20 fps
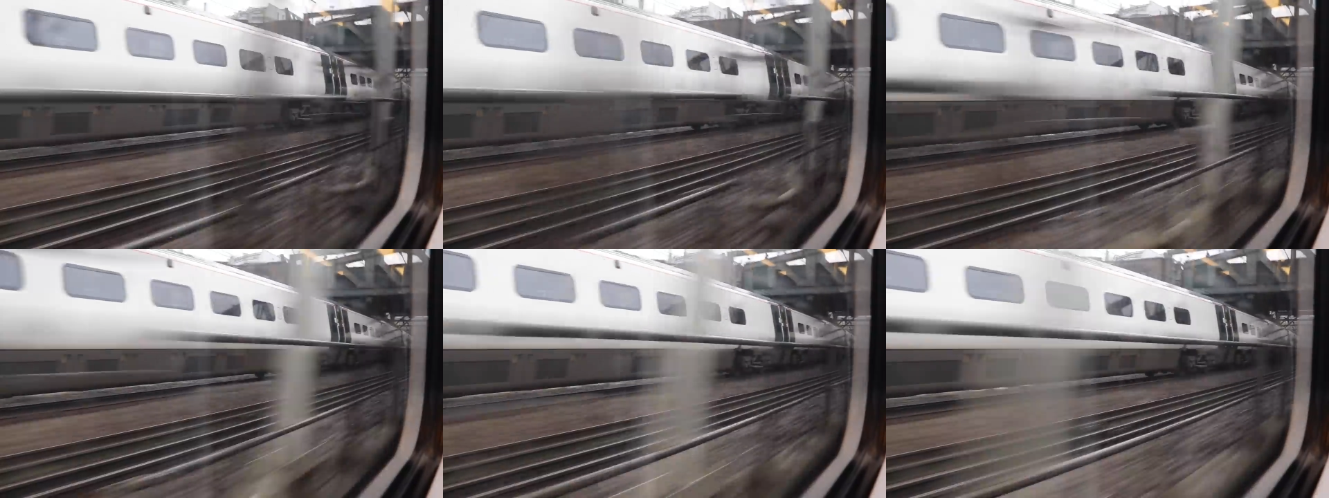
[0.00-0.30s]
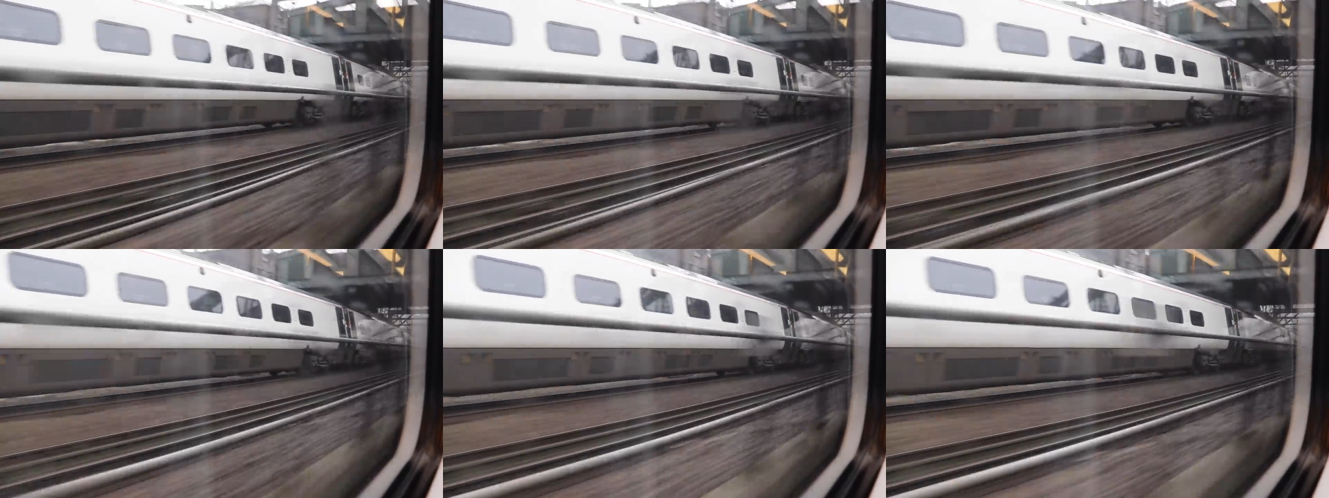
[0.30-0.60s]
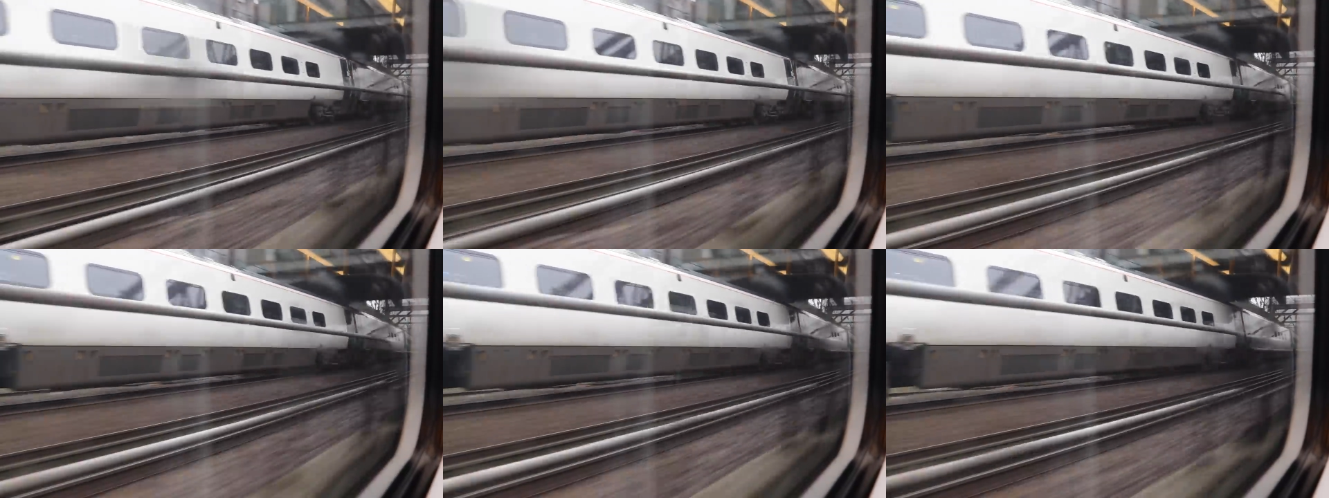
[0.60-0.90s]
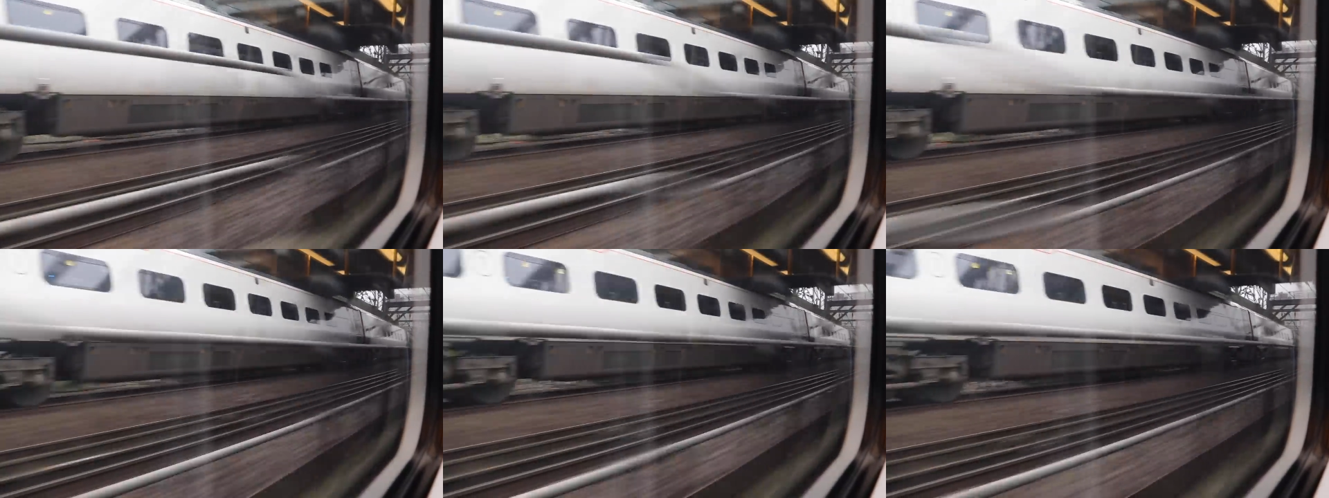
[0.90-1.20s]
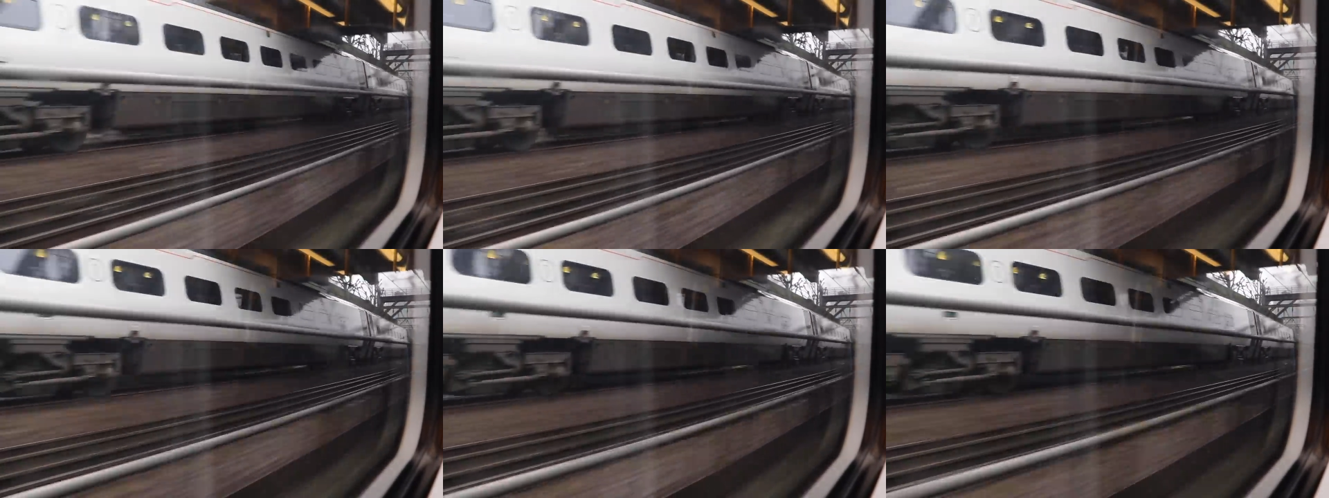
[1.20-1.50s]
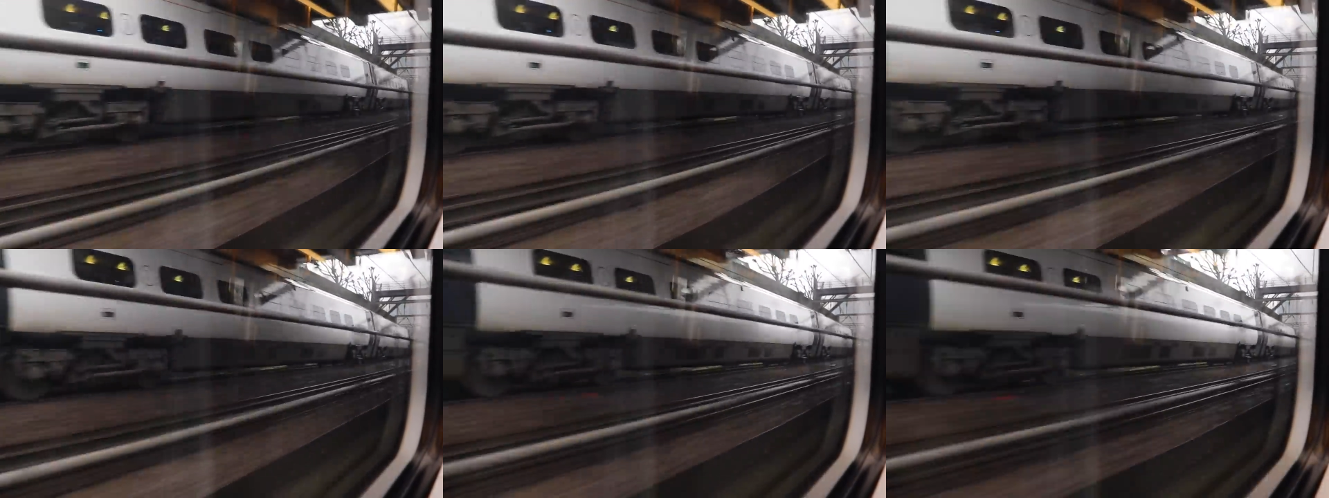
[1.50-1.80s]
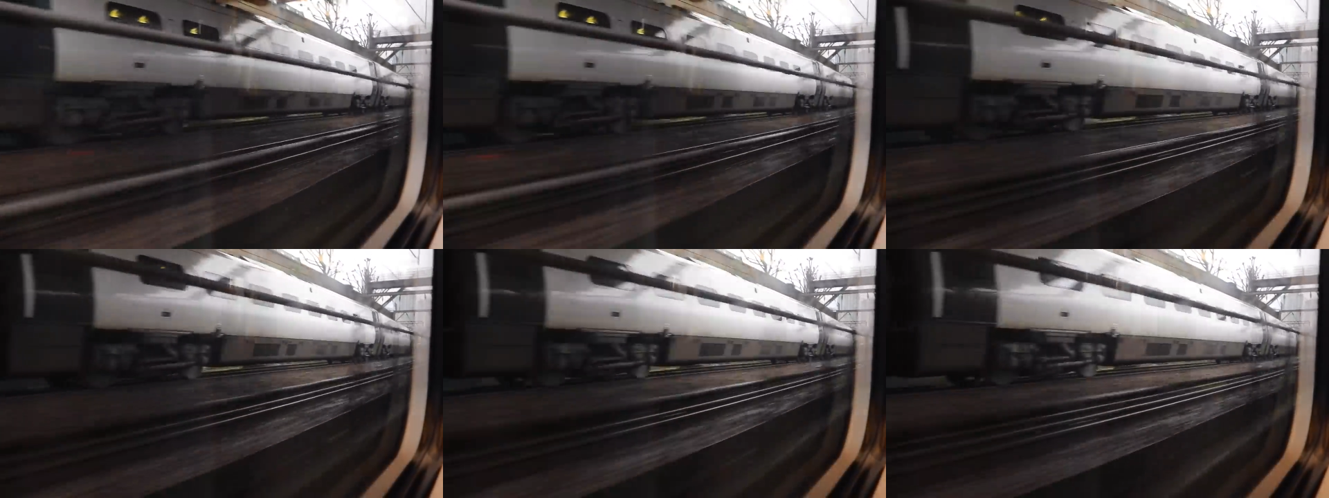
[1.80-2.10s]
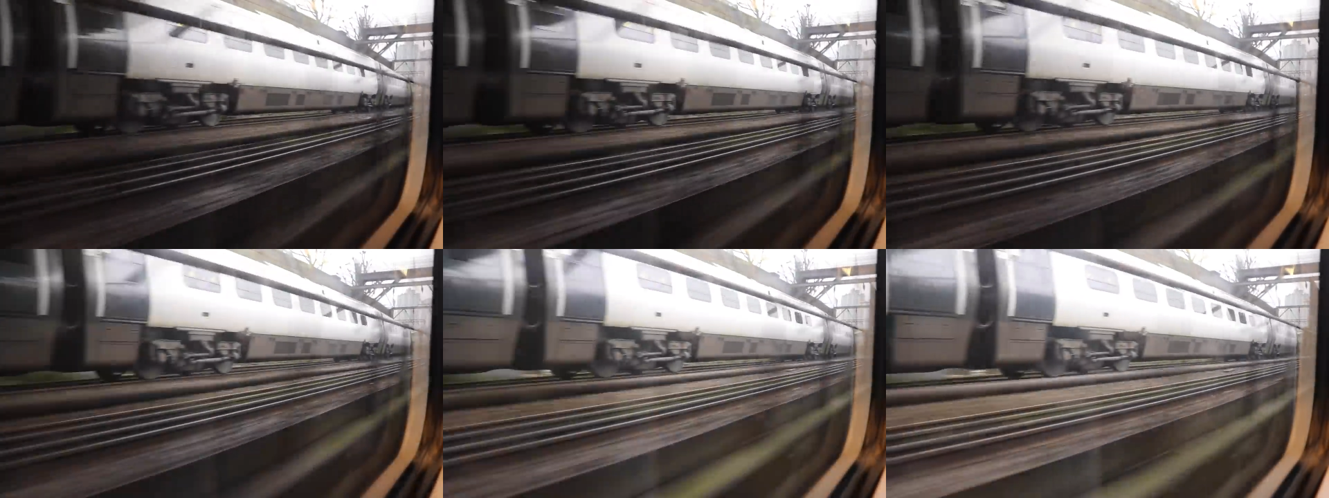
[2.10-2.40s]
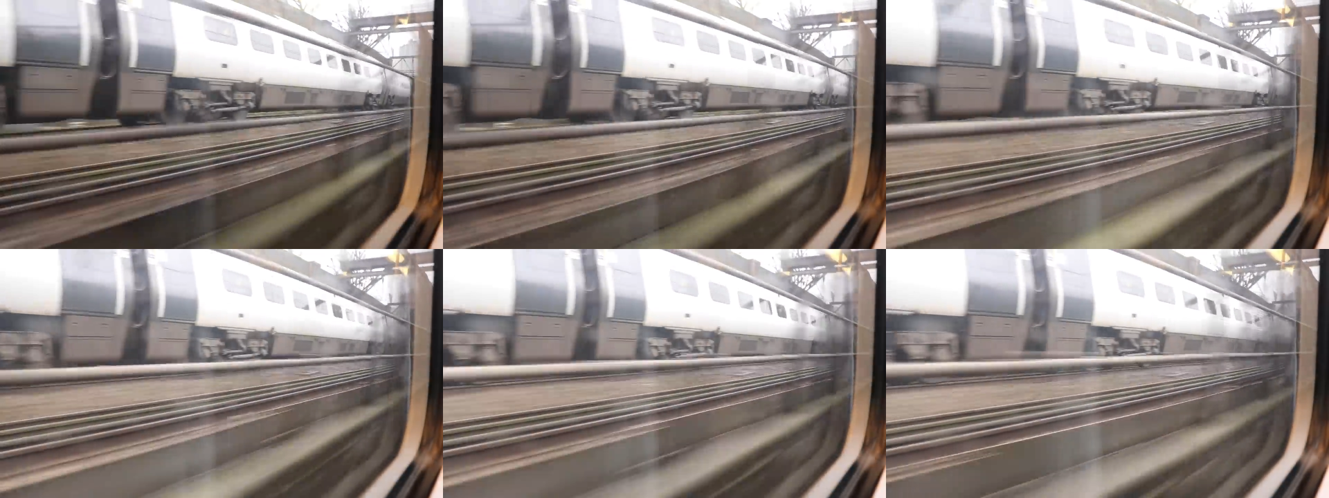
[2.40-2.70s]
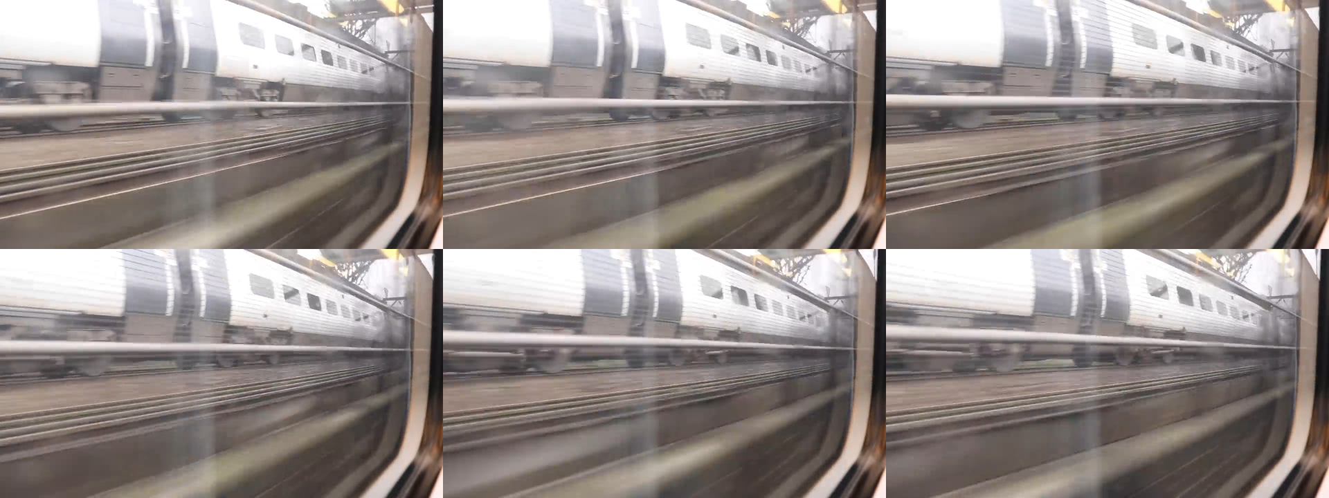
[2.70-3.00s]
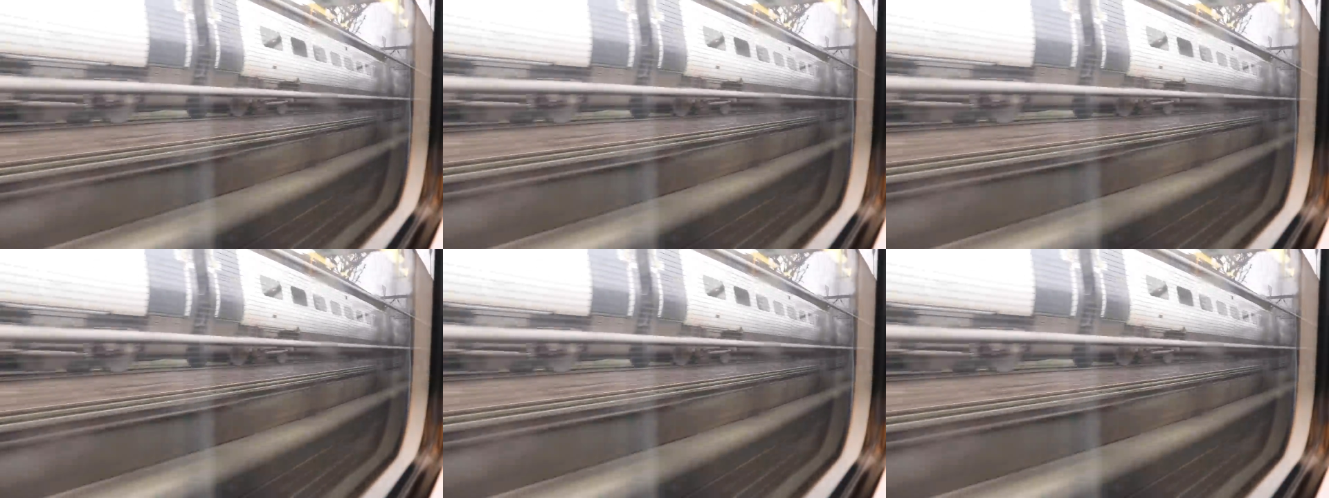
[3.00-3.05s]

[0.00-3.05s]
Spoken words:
No face is visible, so there are no lips to read.